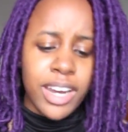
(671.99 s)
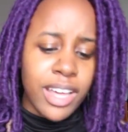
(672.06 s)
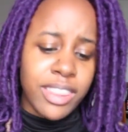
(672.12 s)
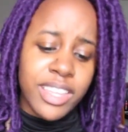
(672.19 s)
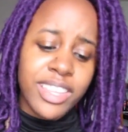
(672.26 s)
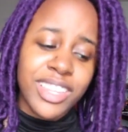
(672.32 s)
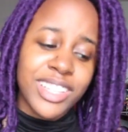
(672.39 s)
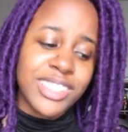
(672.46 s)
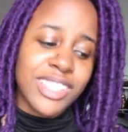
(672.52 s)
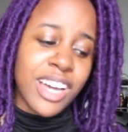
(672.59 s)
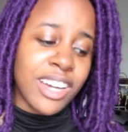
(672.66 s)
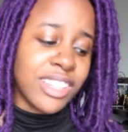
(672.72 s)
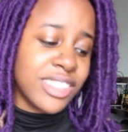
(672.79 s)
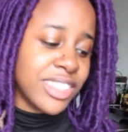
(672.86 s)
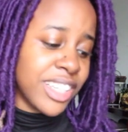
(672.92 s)
And I think that's
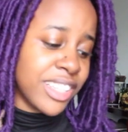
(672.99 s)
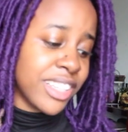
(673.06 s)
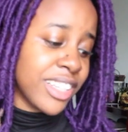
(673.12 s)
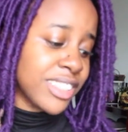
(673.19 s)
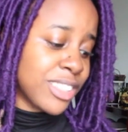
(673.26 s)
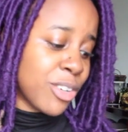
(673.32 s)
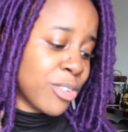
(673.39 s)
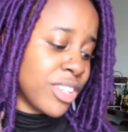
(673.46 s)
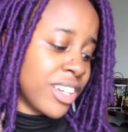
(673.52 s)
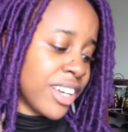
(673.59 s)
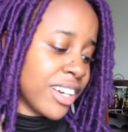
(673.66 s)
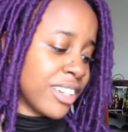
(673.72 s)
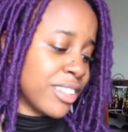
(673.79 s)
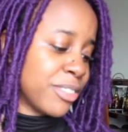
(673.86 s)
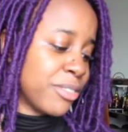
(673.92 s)
honestly, I think that's the only
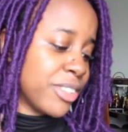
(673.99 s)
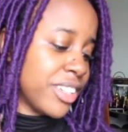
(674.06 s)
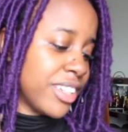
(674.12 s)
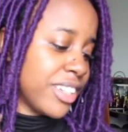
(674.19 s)
negative.